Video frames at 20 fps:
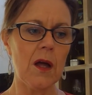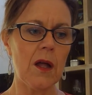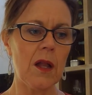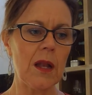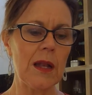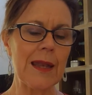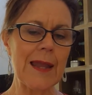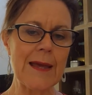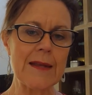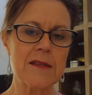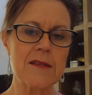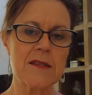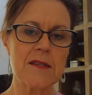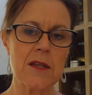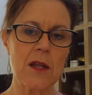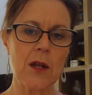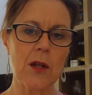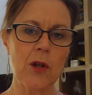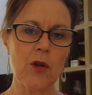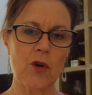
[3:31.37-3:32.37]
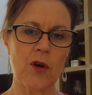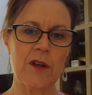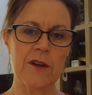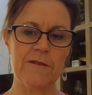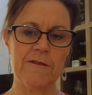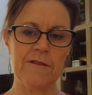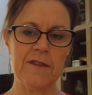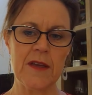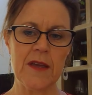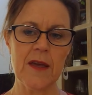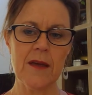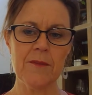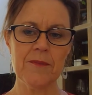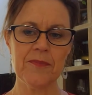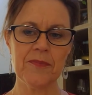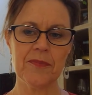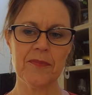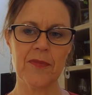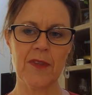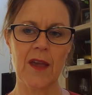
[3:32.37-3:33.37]
let's look at fear
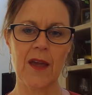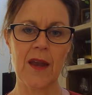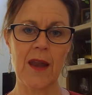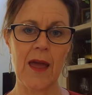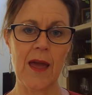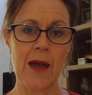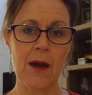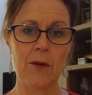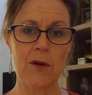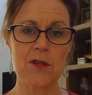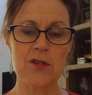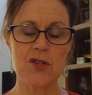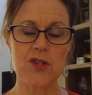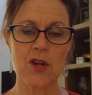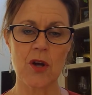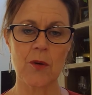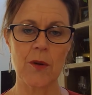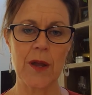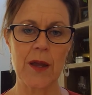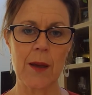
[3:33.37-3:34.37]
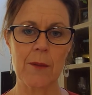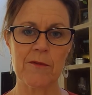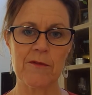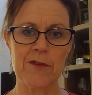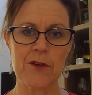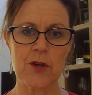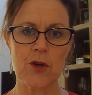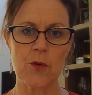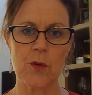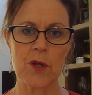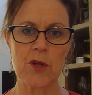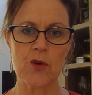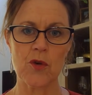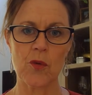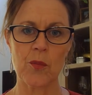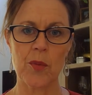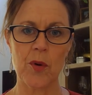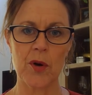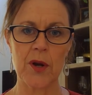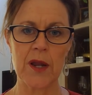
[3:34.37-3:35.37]
and how it's showing up for you in your
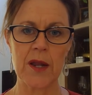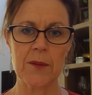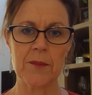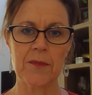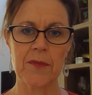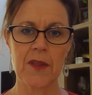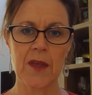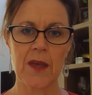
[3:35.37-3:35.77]
body.